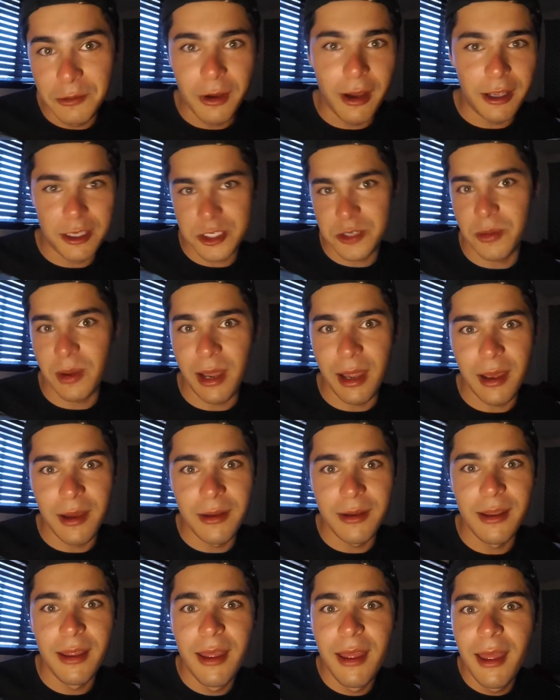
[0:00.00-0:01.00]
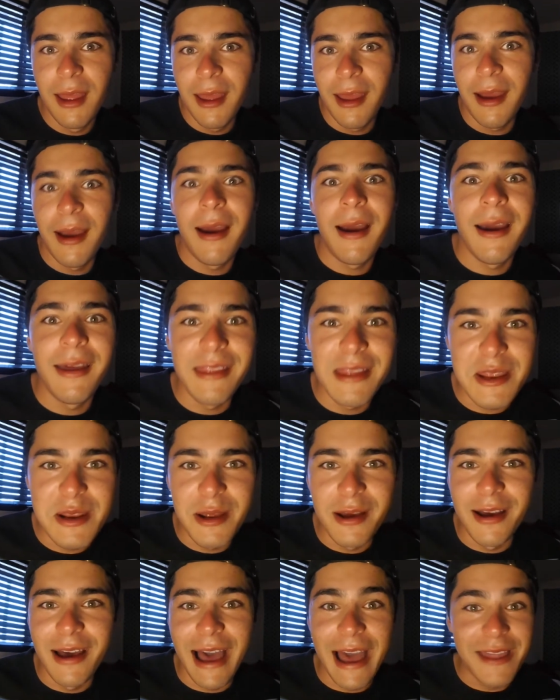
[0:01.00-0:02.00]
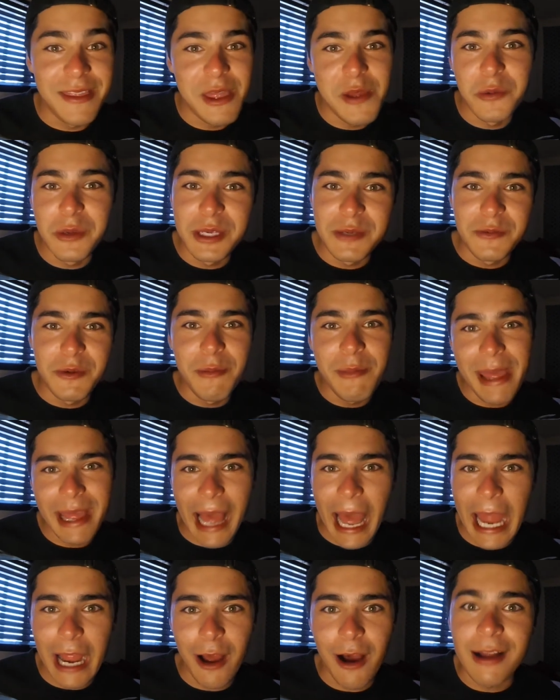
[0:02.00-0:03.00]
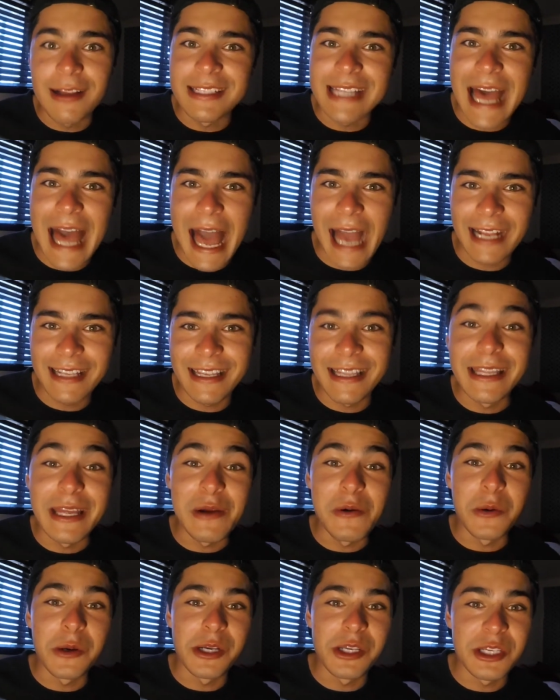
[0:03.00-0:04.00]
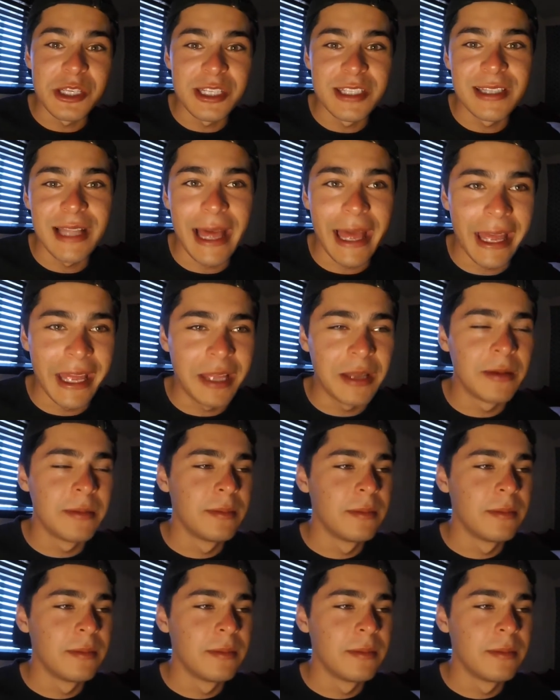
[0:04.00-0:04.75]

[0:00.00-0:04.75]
walks around, and then we make eye contact, and then we're just like,